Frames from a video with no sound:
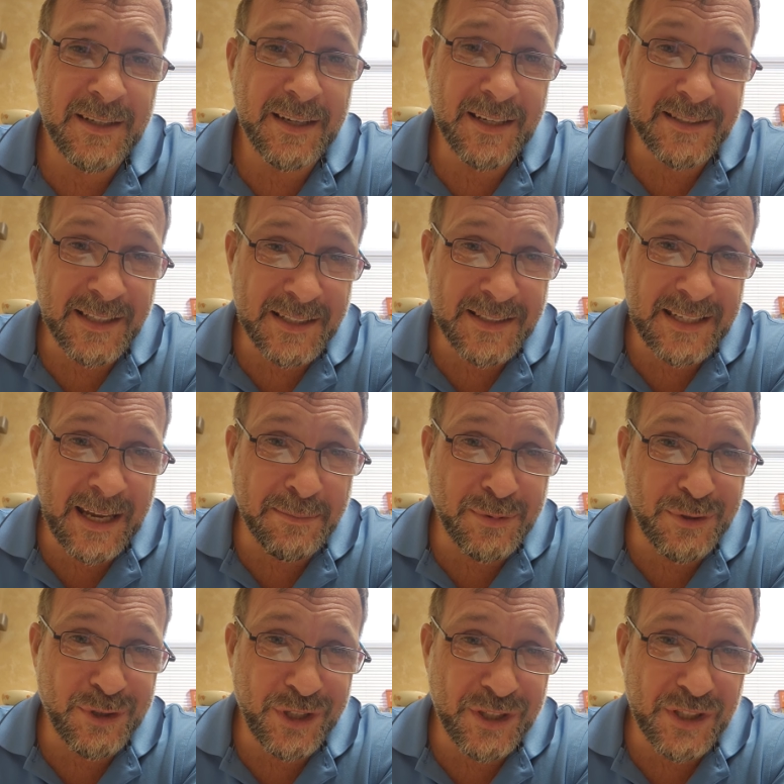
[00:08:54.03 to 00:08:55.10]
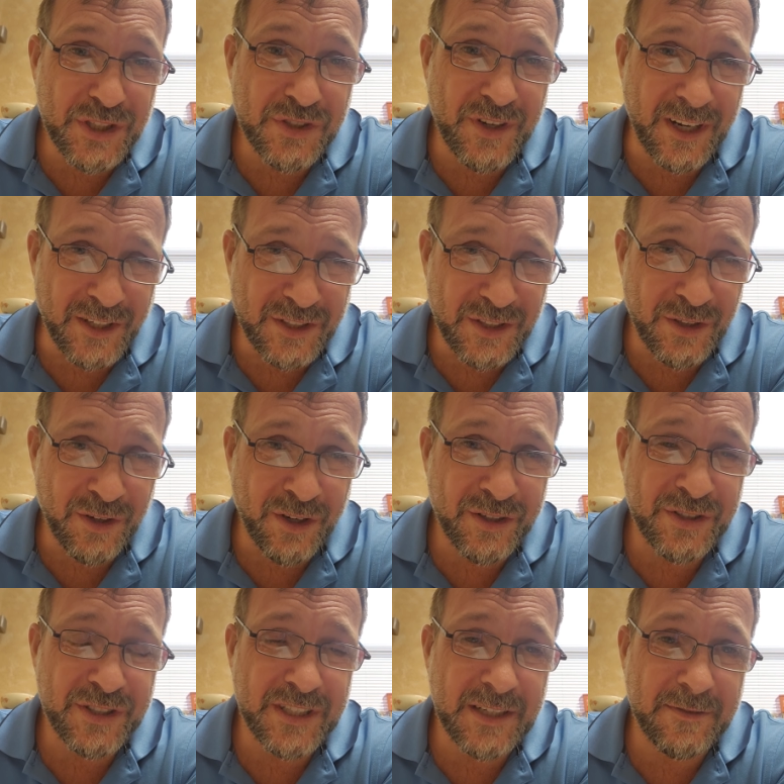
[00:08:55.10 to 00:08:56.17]
is accepting Jesus Christ as your Lord
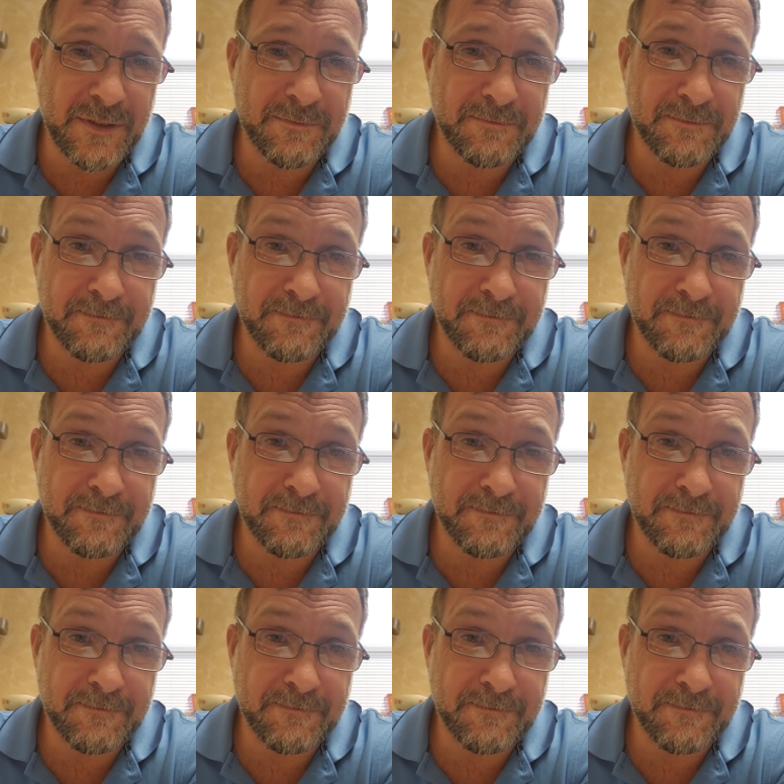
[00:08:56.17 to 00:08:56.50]
and Savior.